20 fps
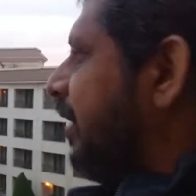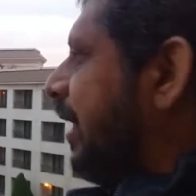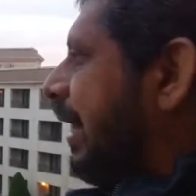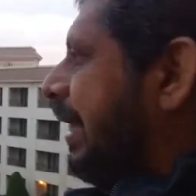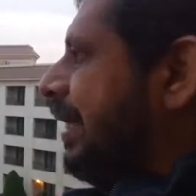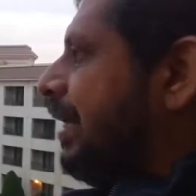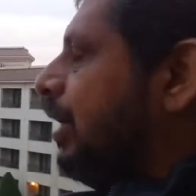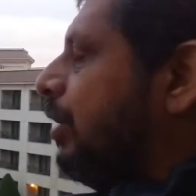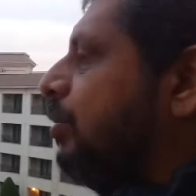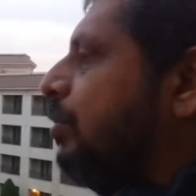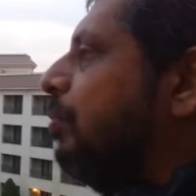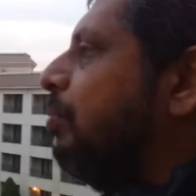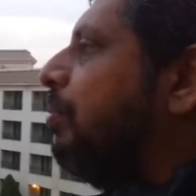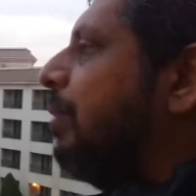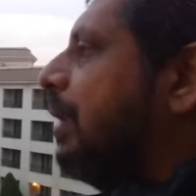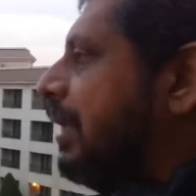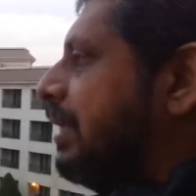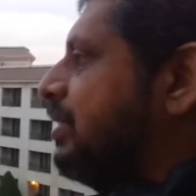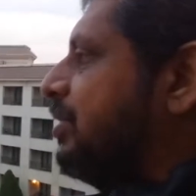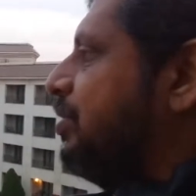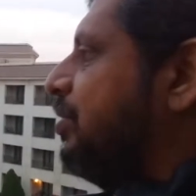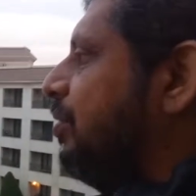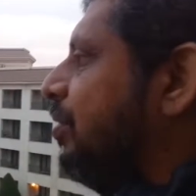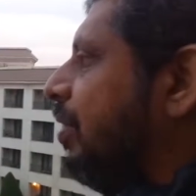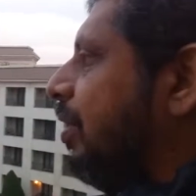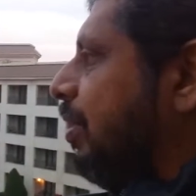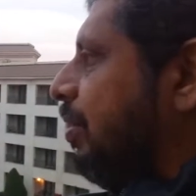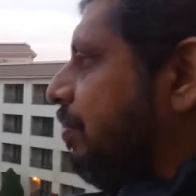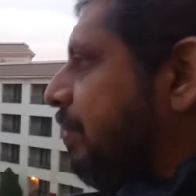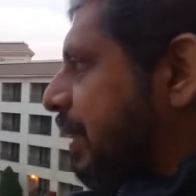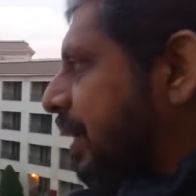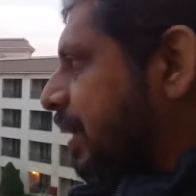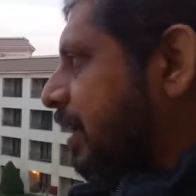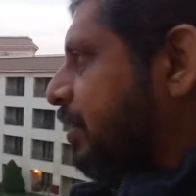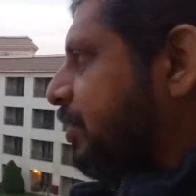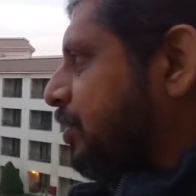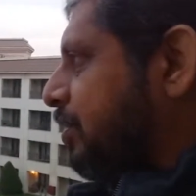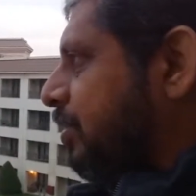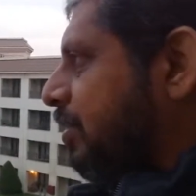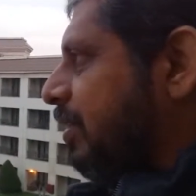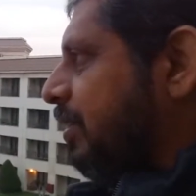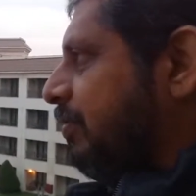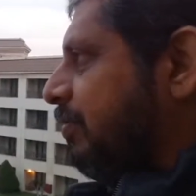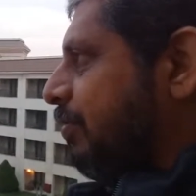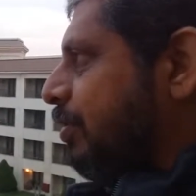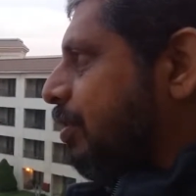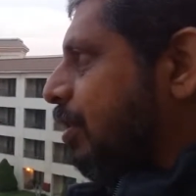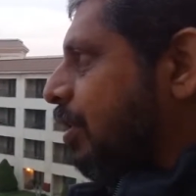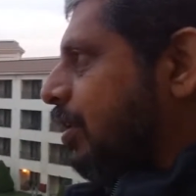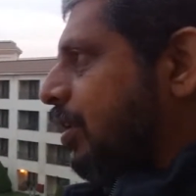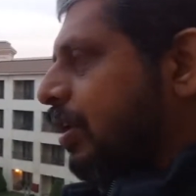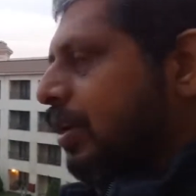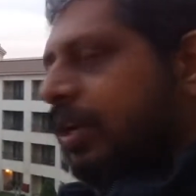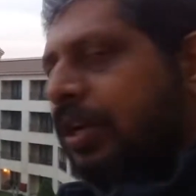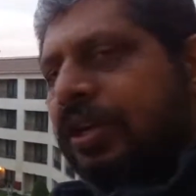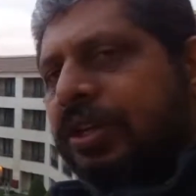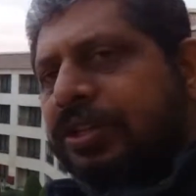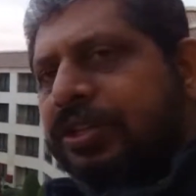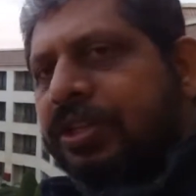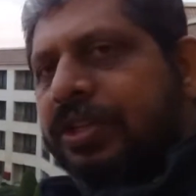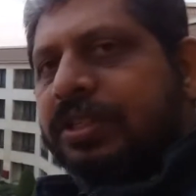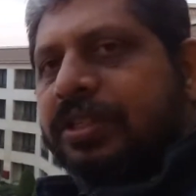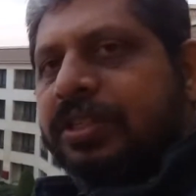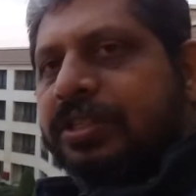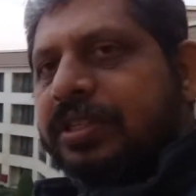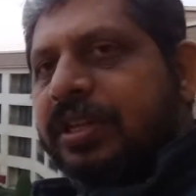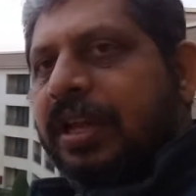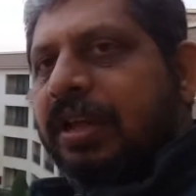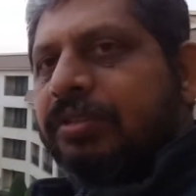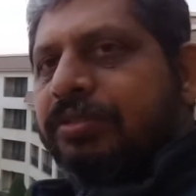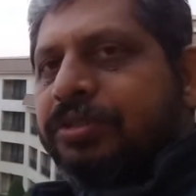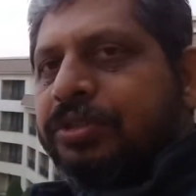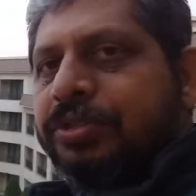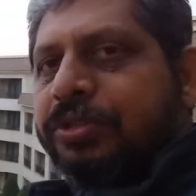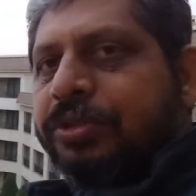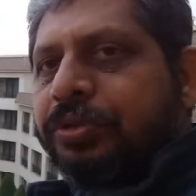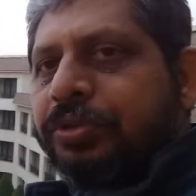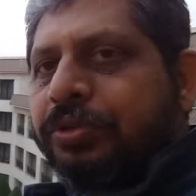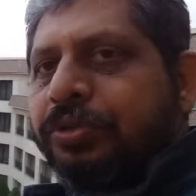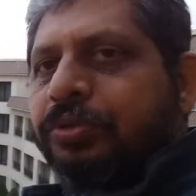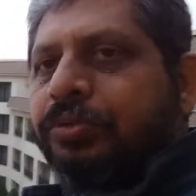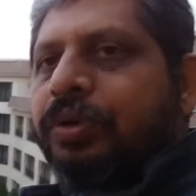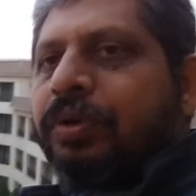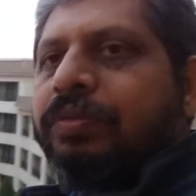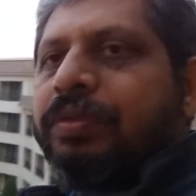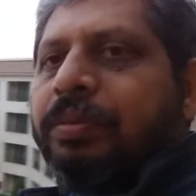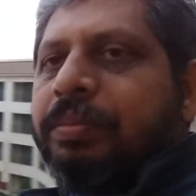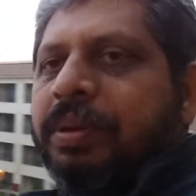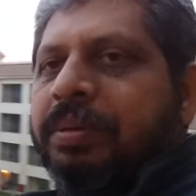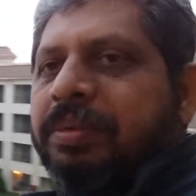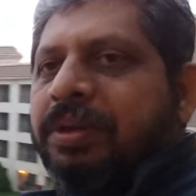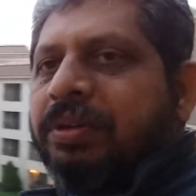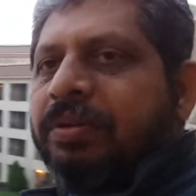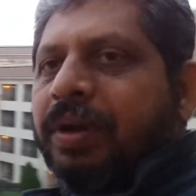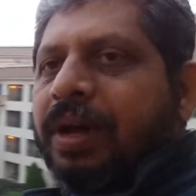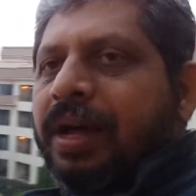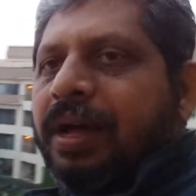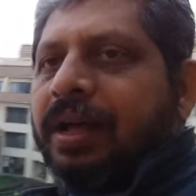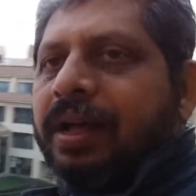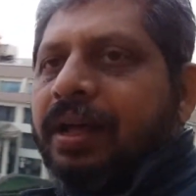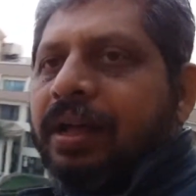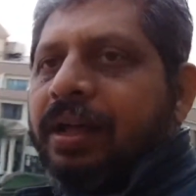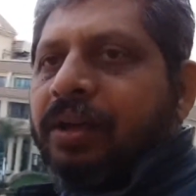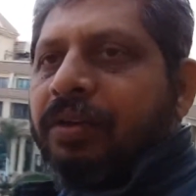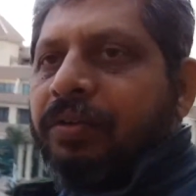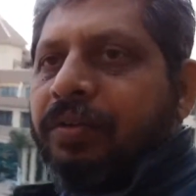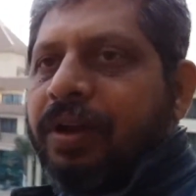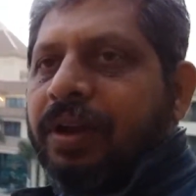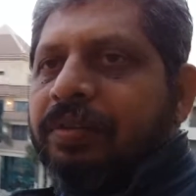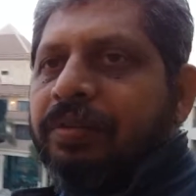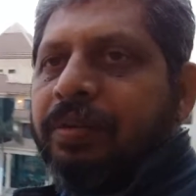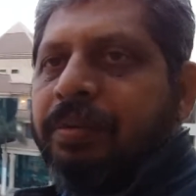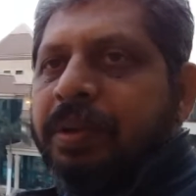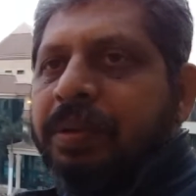We are here to bless you all, my dear children of God. Jesus loves you, whoever maybe you are, wherever